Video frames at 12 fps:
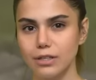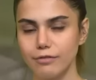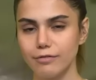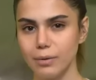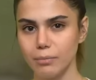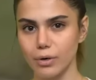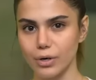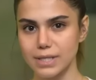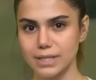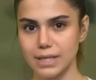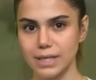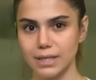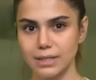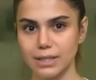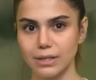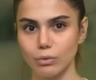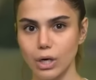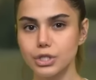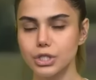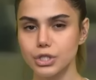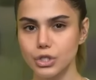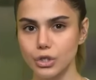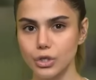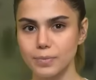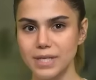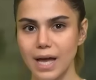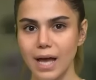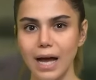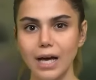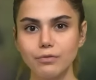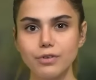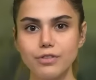November stated that Russian troops had